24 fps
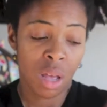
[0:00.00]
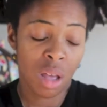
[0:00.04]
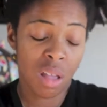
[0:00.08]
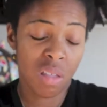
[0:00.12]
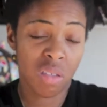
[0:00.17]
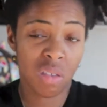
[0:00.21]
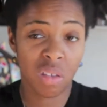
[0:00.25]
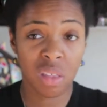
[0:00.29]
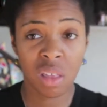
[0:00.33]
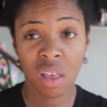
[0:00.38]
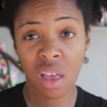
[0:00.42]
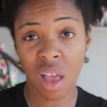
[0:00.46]

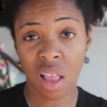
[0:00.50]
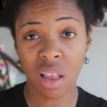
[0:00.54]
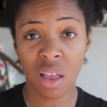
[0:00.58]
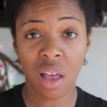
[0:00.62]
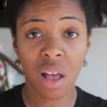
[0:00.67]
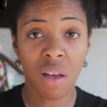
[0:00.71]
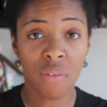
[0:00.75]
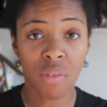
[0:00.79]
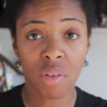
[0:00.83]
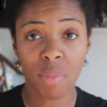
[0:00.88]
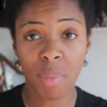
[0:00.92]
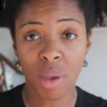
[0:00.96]
until it kind of
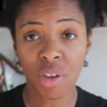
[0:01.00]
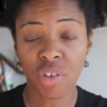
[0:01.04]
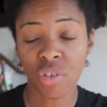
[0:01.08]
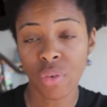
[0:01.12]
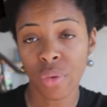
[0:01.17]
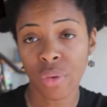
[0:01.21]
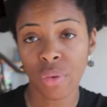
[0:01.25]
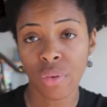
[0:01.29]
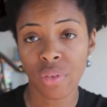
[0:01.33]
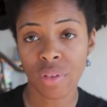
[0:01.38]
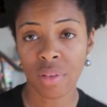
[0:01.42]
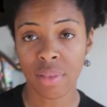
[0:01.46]
covered my
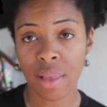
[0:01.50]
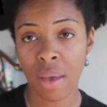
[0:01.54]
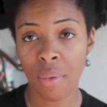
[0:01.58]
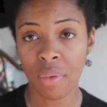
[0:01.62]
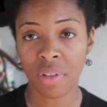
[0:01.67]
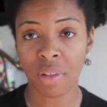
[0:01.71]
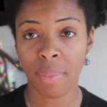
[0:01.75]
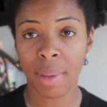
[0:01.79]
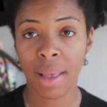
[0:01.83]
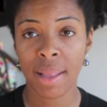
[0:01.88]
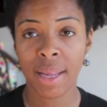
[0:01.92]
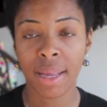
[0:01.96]
shoulders, and that
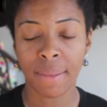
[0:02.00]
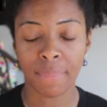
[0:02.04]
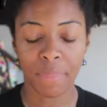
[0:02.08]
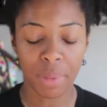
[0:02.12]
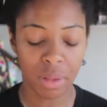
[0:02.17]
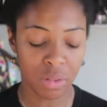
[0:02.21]
was about it.